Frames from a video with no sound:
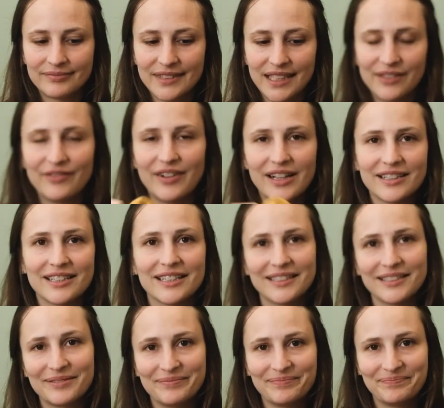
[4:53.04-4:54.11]
it
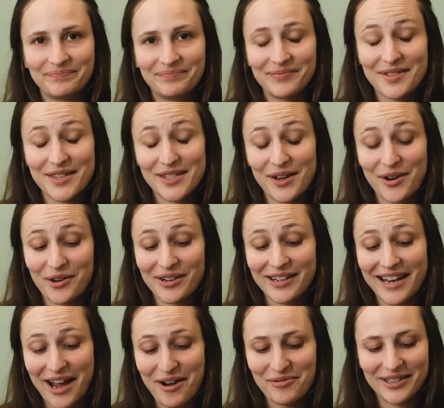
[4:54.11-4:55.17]
felted. So
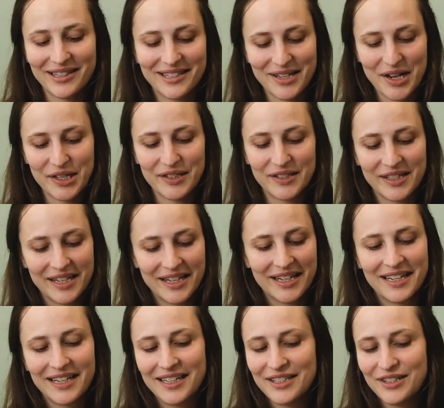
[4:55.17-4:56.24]
now it's not
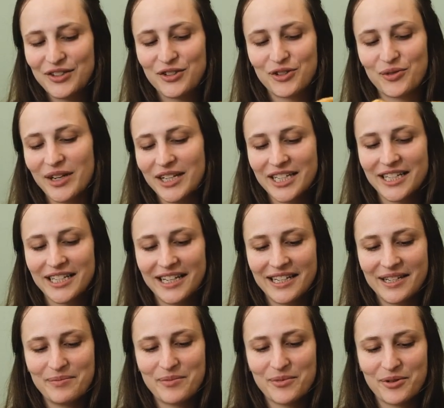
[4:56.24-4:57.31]
stretchy
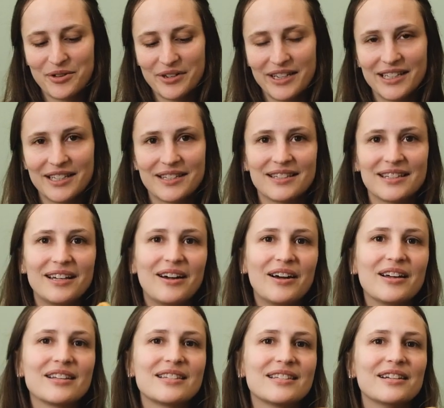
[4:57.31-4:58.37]
anymore. It's
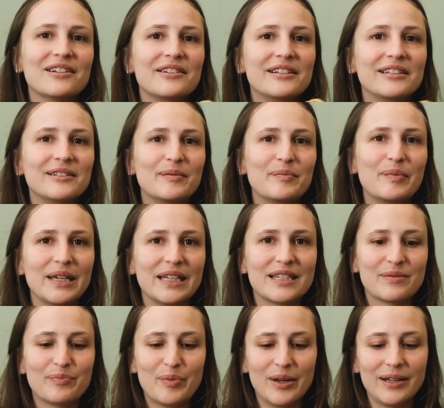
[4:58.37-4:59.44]
still a little
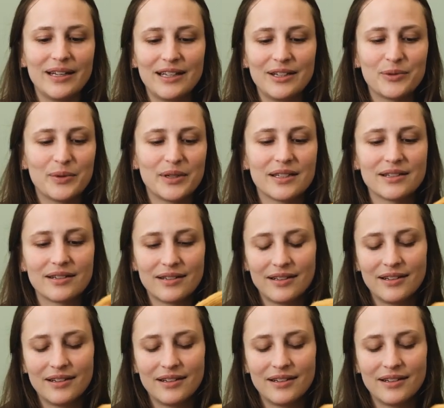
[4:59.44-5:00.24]
bit, but it was